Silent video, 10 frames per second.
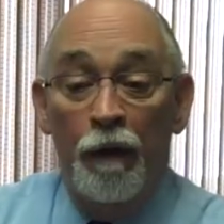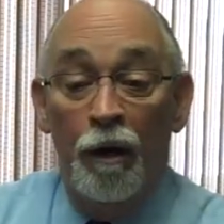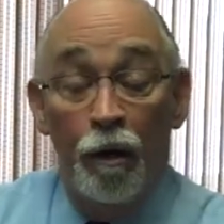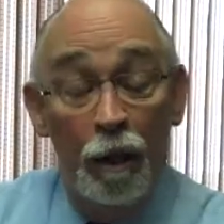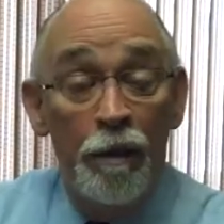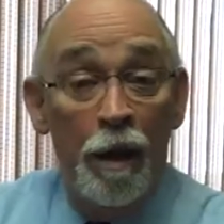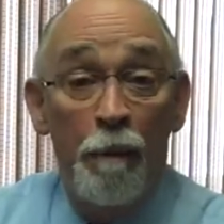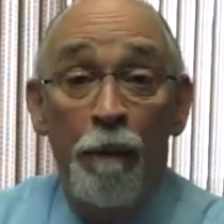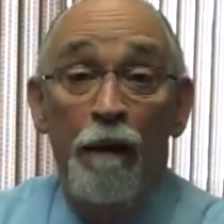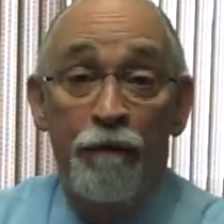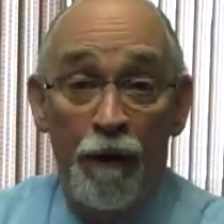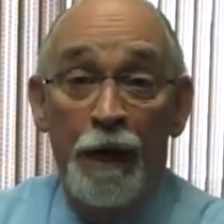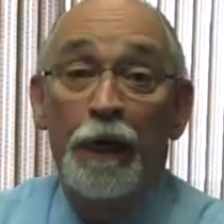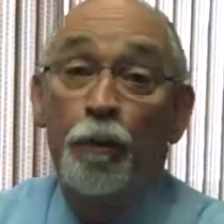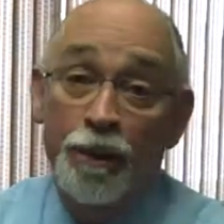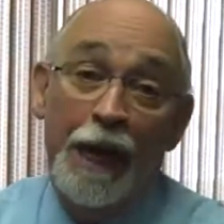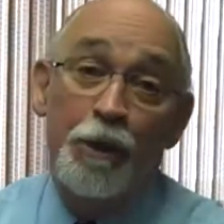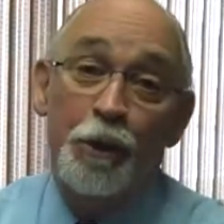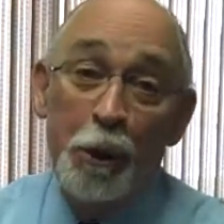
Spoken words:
cleared up by finding what's actually